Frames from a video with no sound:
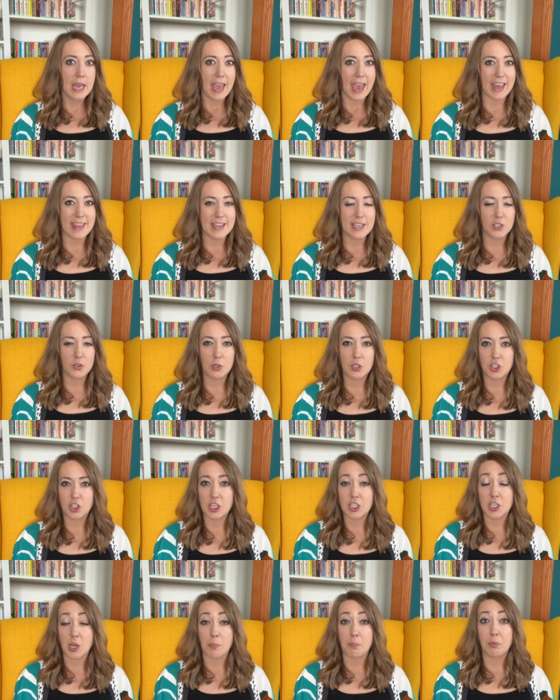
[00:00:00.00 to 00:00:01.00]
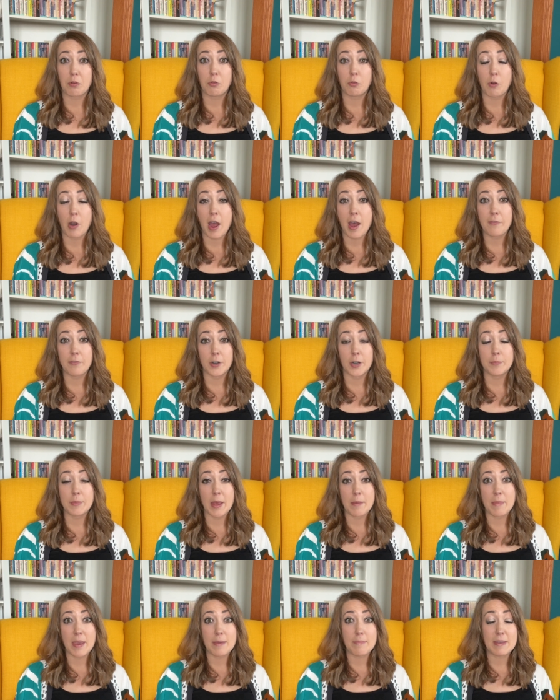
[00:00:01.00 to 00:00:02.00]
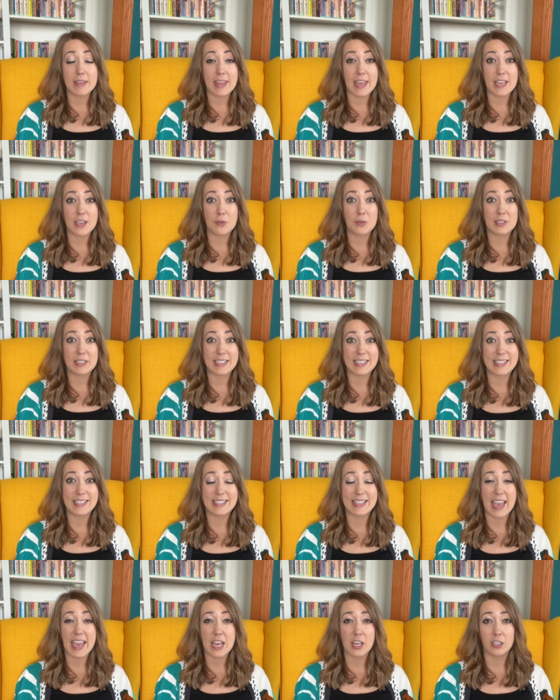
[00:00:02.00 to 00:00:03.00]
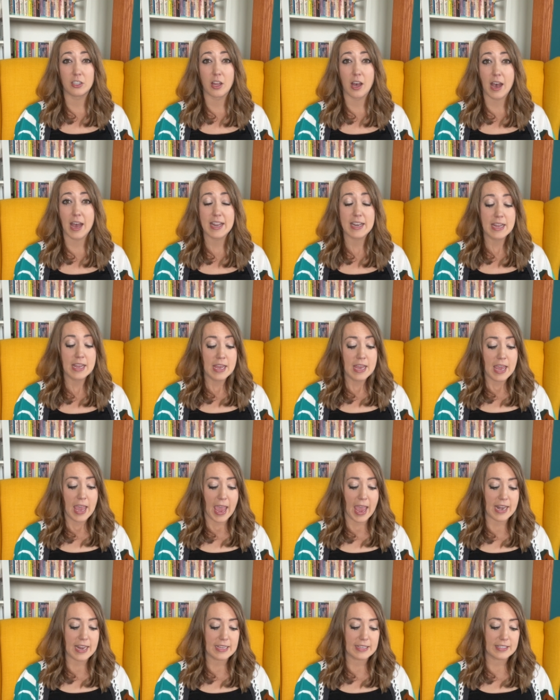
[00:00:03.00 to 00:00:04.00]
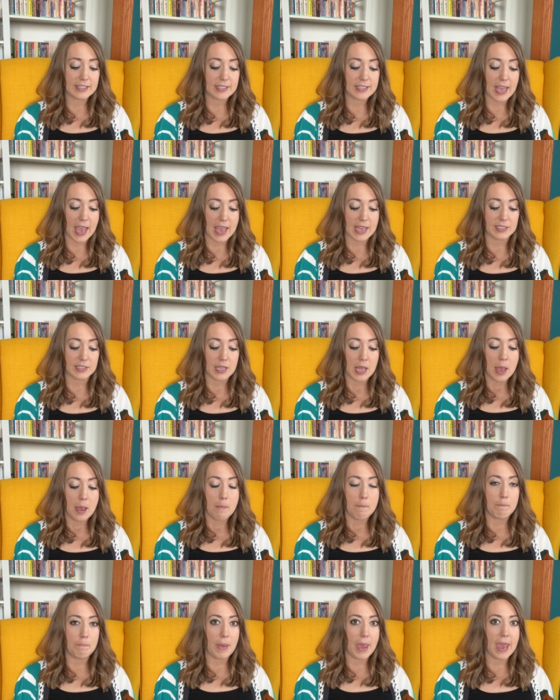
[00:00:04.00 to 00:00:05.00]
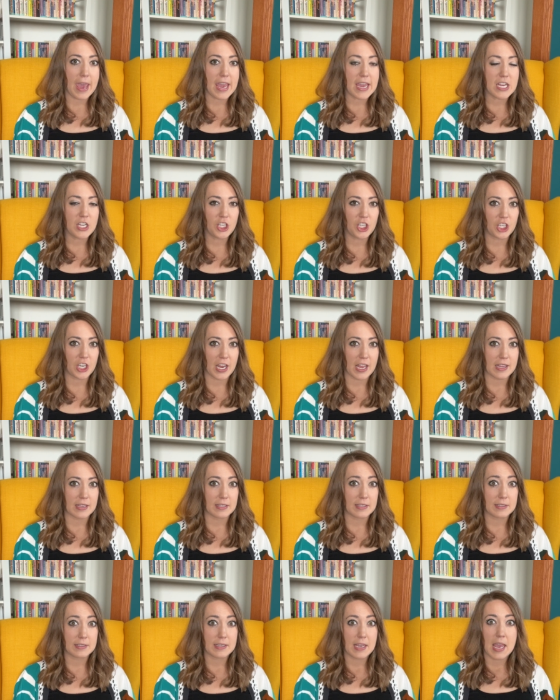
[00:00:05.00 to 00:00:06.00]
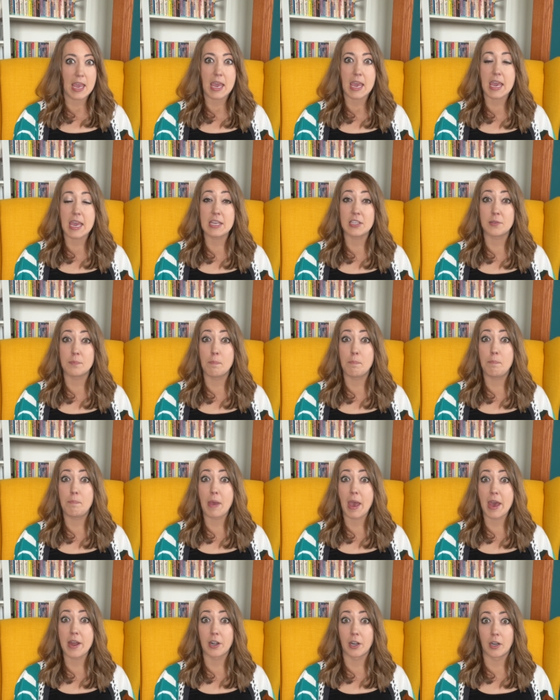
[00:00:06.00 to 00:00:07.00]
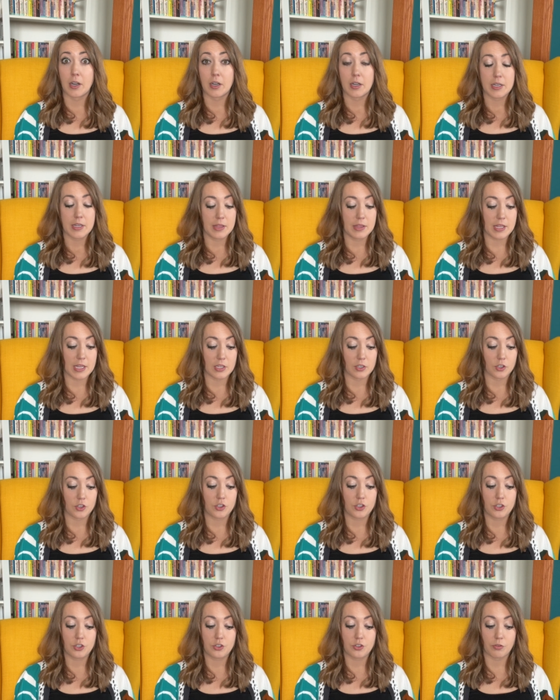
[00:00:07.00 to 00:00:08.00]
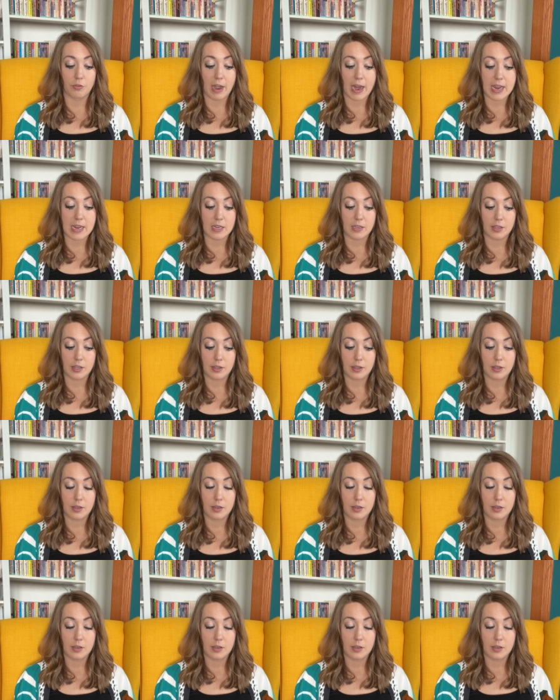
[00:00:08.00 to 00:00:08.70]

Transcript: And this was just a proverb that maybe they used to say a lot. And it says, patience is better than strength.